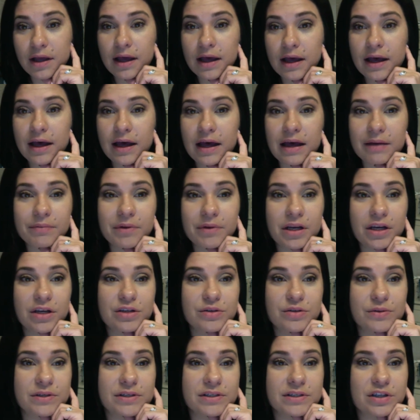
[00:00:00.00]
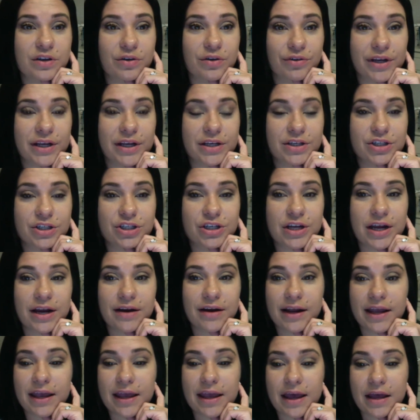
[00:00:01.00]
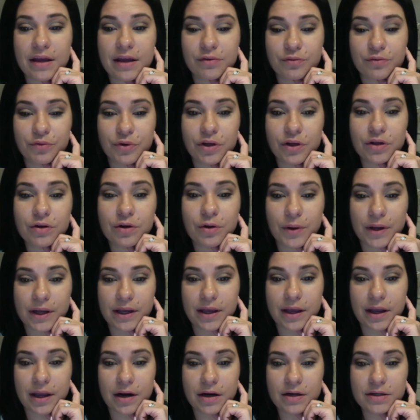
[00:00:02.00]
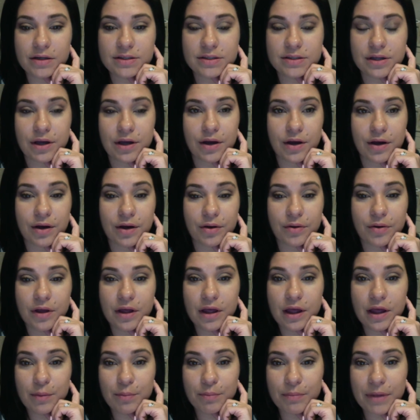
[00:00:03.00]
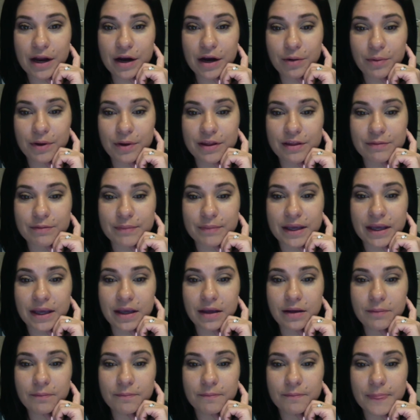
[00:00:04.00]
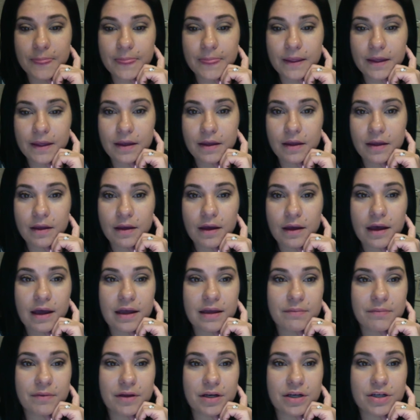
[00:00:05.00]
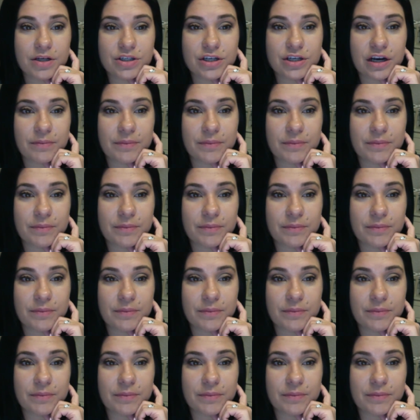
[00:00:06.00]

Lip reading: I'm going to do a screen share again real quick here, so bear with me. I am going to share